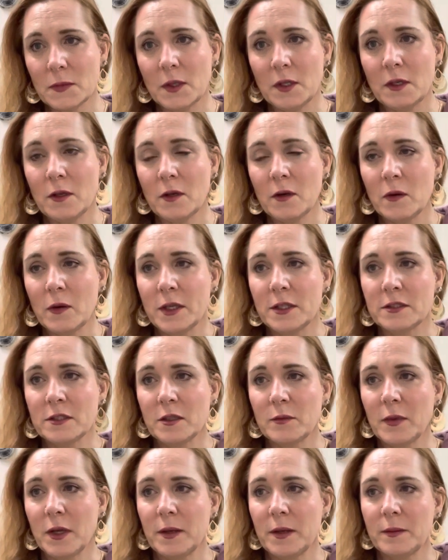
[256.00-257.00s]
you know and
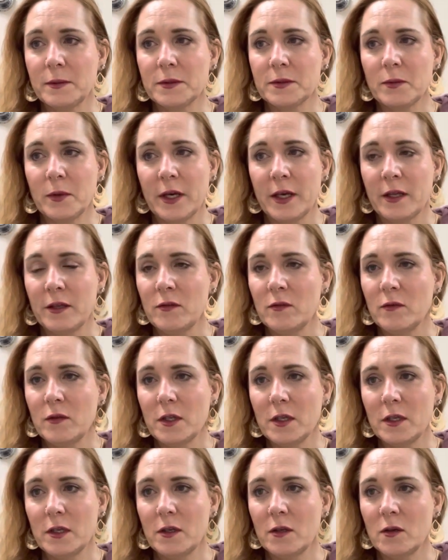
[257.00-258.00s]
sometimes when
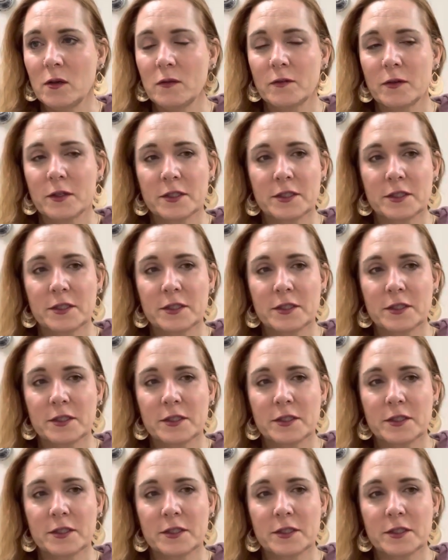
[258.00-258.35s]
you know for